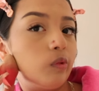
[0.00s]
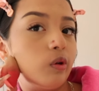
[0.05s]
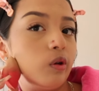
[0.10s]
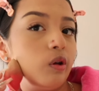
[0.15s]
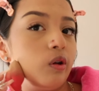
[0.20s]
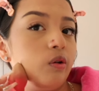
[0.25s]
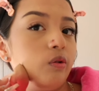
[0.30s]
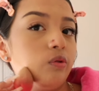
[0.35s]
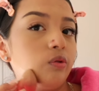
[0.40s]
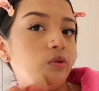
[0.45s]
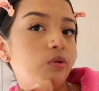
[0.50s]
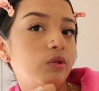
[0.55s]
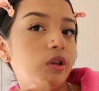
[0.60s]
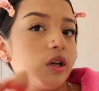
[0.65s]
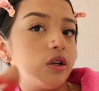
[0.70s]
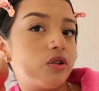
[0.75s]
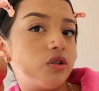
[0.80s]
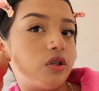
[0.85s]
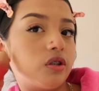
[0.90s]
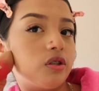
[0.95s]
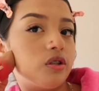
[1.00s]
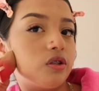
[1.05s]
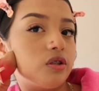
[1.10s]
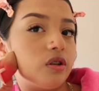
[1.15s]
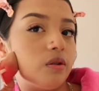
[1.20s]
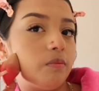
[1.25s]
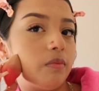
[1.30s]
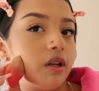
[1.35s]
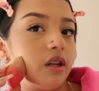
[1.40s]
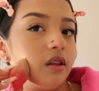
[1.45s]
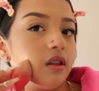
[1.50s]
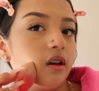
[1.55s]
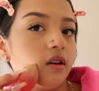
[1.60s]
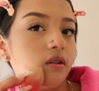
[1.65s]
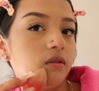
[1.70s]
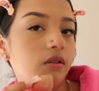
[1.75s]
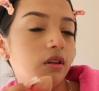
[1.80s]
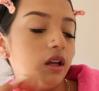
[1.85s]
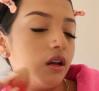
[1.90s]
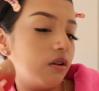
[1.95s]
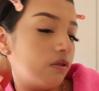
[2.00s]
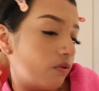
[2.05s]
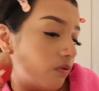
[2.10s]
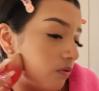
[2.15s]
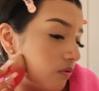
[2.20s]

You don't do that shit to somebody that you love.